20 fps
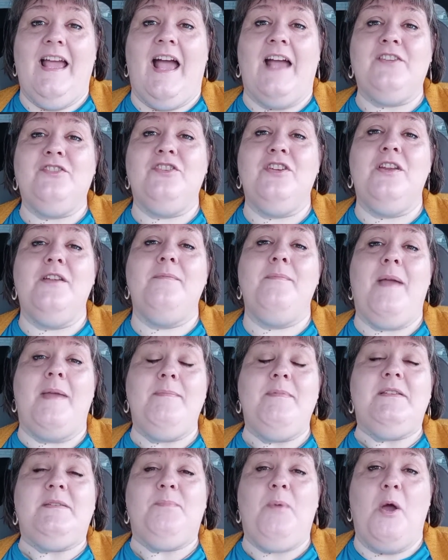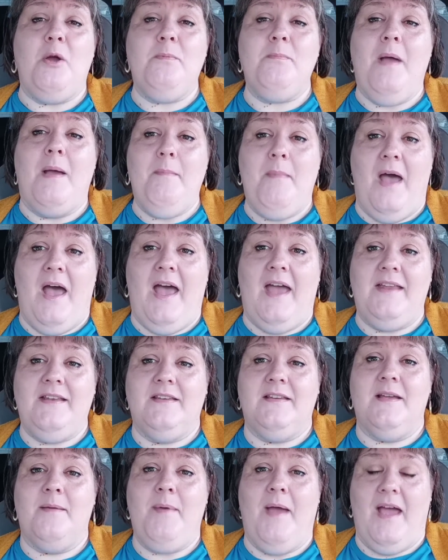I should have maybe spoke my
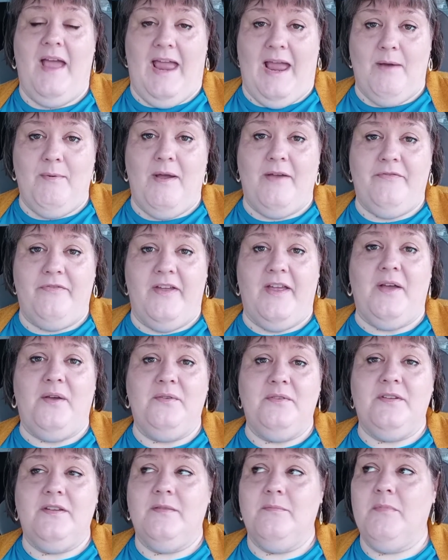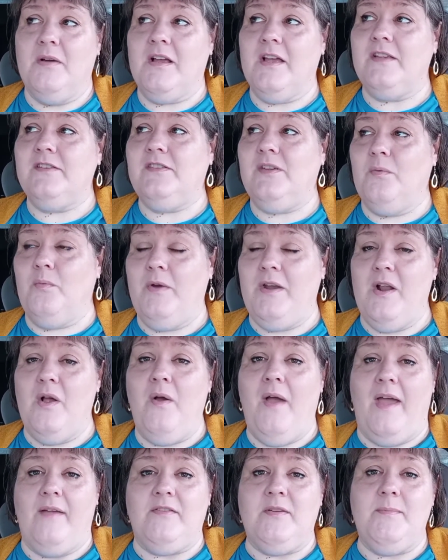mind about how I felt, because we
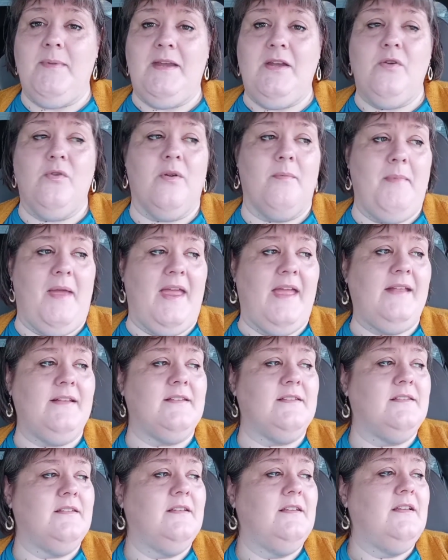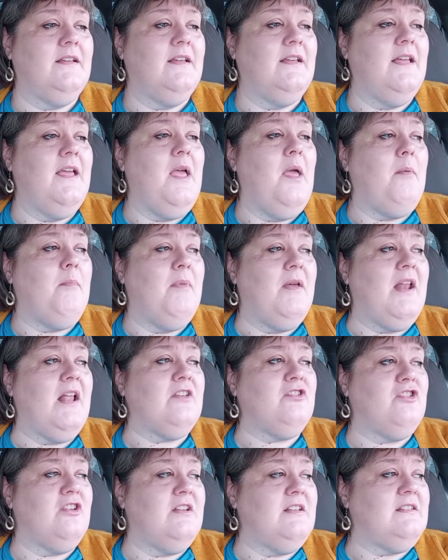don't have to be doormats. But I
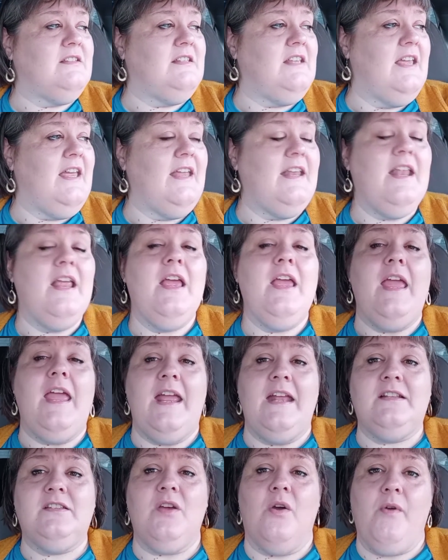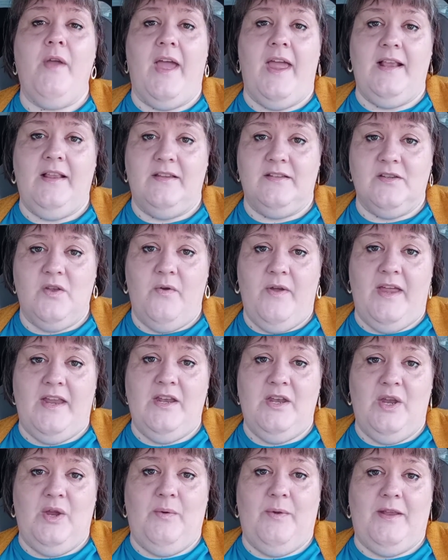should have said, it's okay, let's go ahead
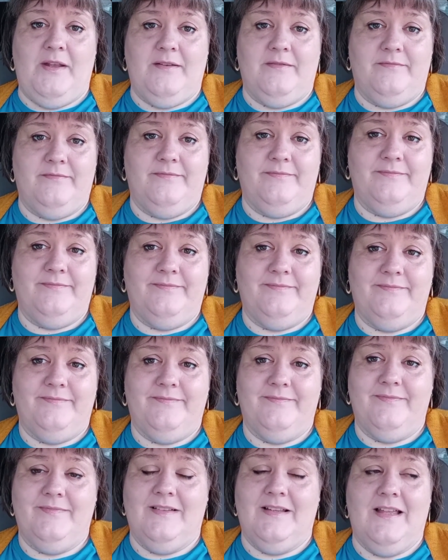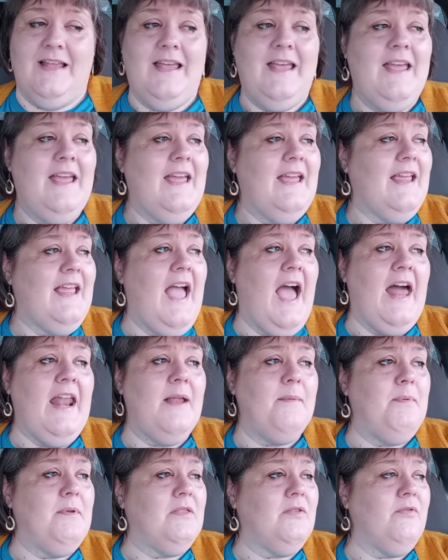and do it. Got
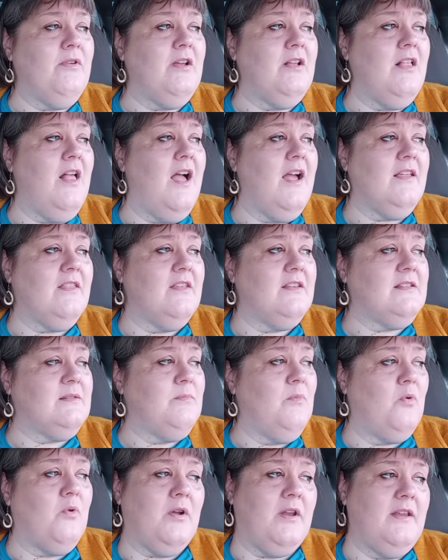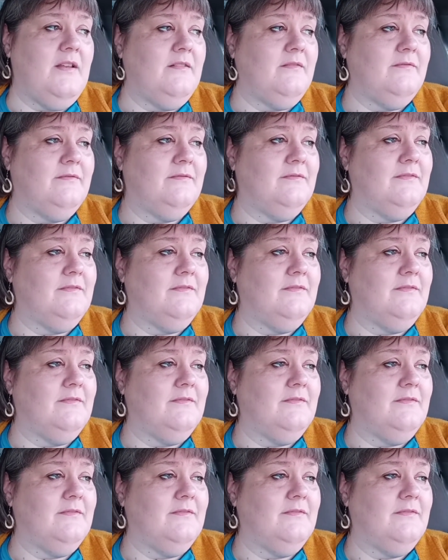up at 3:00 this morning,